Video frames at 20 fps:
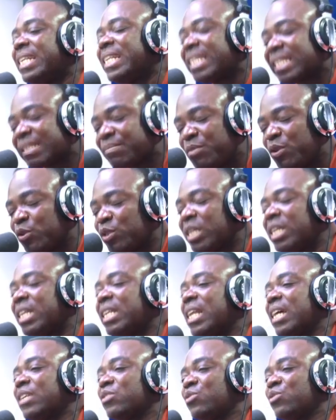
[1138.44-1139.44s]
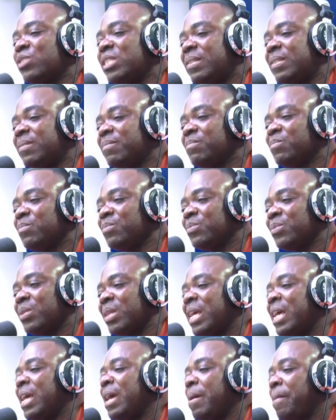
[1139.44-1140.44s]
this music industry.
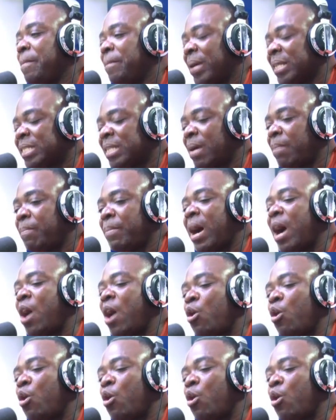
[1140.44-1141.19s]
Patapaa